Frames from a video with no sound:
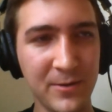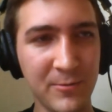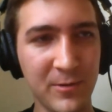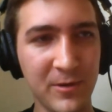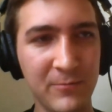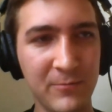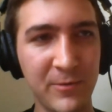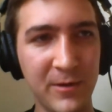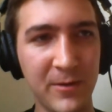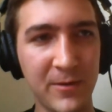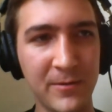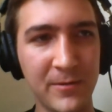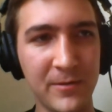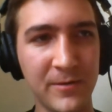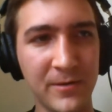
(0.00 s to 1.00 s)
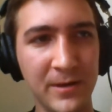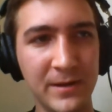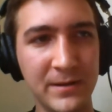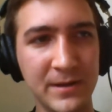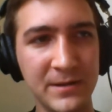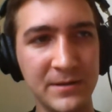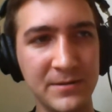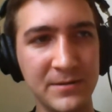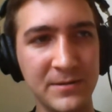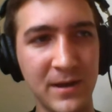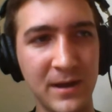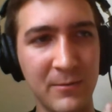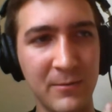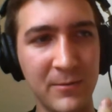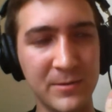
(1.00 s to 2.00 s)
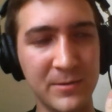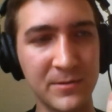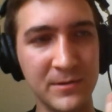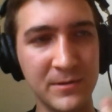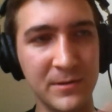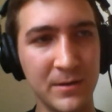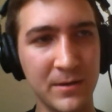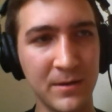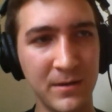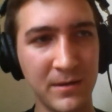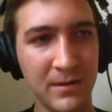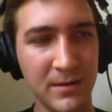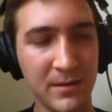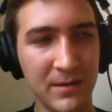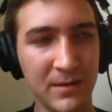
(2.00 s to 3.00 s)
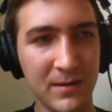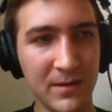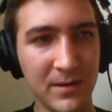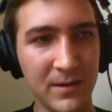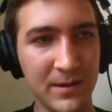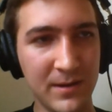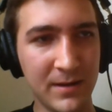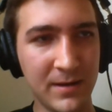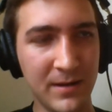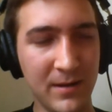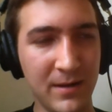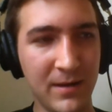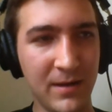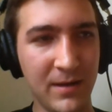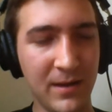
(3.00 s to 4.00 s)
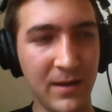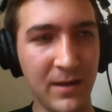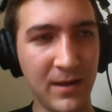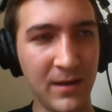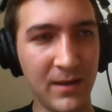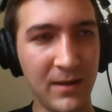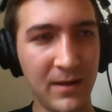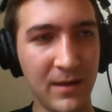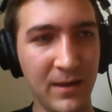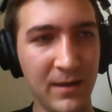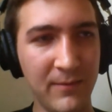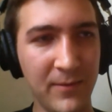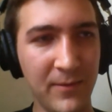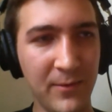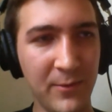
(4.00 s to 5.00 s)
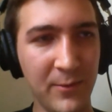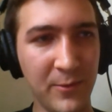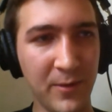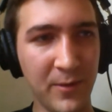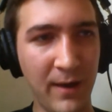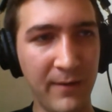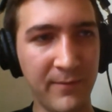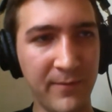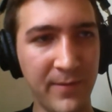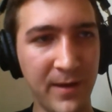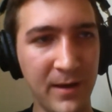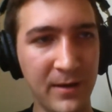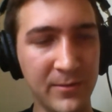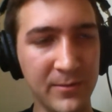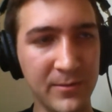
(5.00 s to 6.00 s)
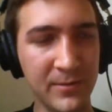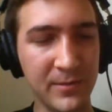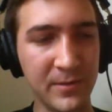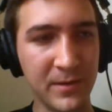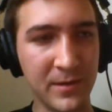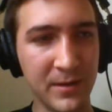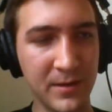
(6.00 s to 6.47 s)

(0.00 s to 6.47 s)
since you're working with other organizations, I wonder if you have found